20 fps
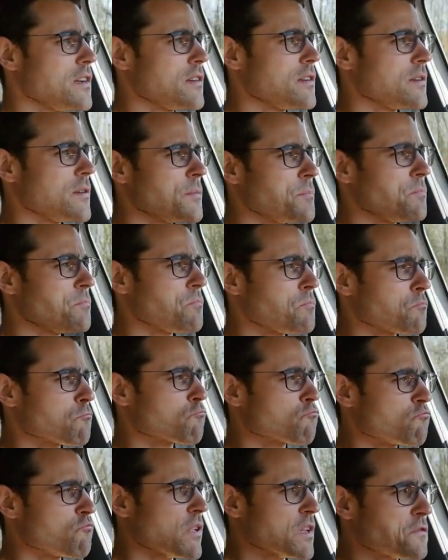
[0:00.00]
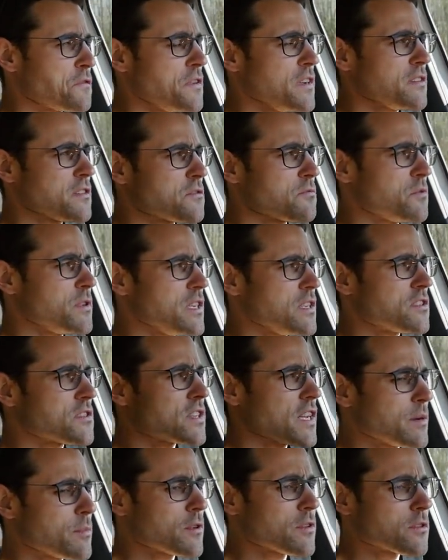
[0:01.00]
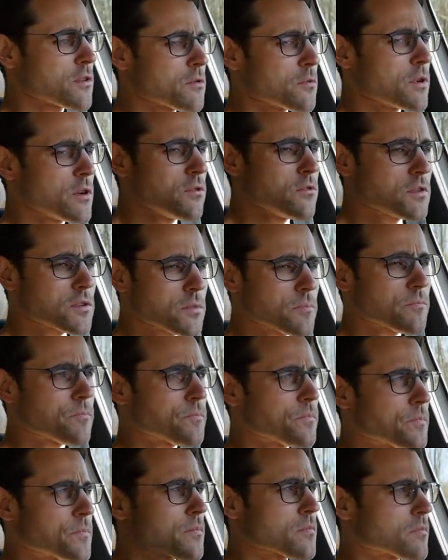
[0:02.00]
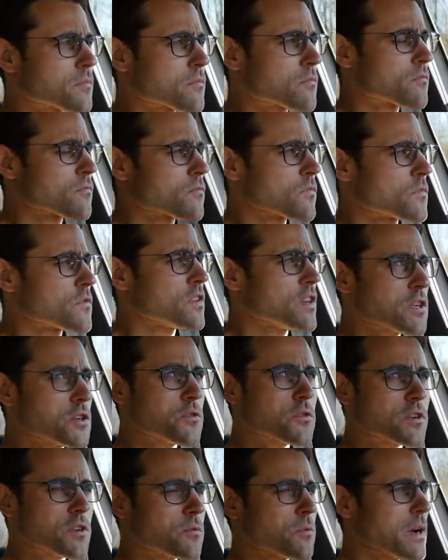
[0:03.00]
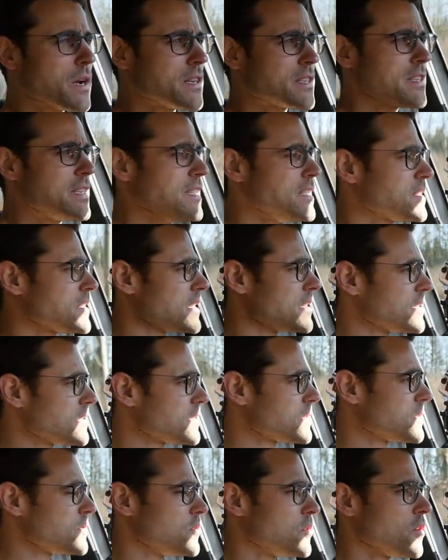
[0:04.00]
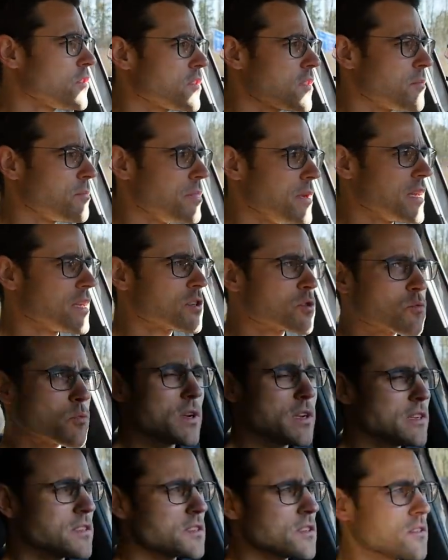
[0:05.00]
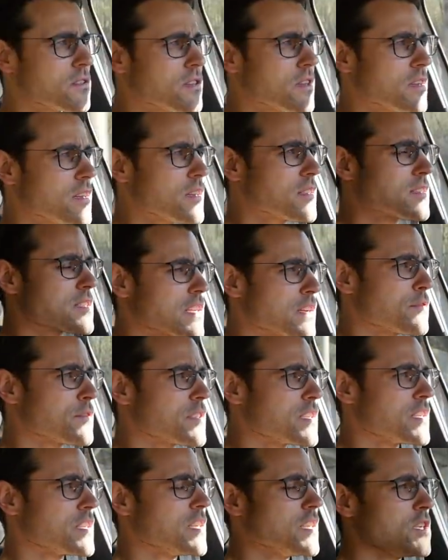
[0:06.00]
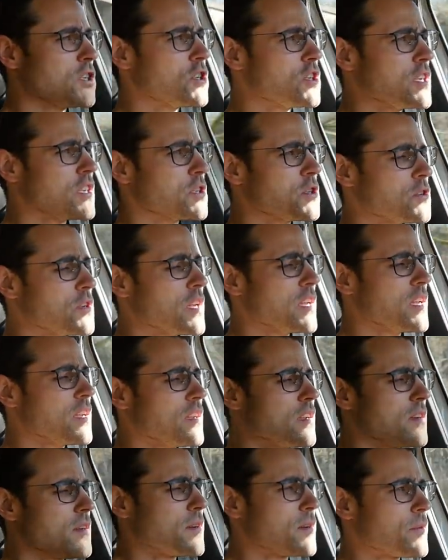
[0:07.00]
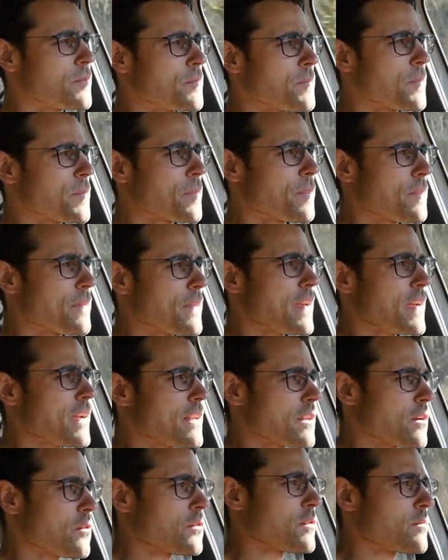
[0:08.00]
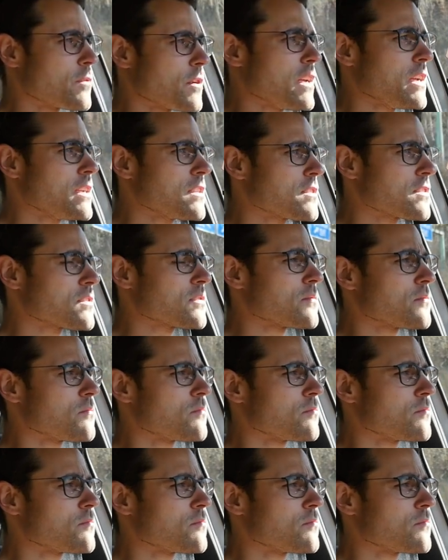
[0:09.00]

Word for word: But feels really stable on the road. It's actually quite decent. Not the biggest wheels on there. seventeen inch here today. And on the brakes,